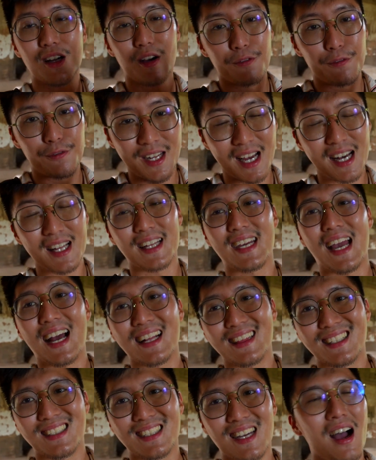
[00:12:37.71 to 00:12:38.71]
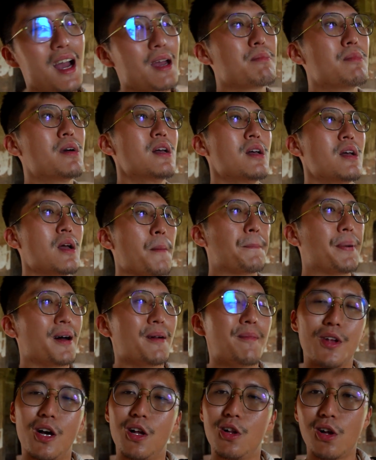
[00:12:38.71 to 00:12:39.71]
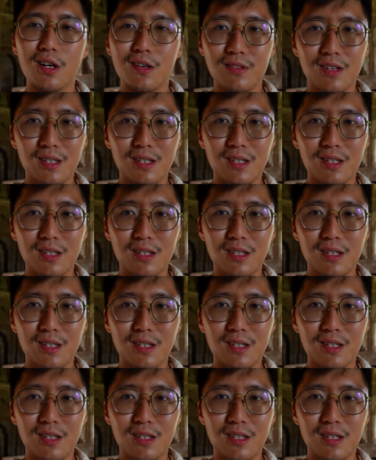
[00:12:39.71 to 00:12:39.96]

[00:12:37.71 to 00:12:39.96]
of Delhi at the time, but a lot of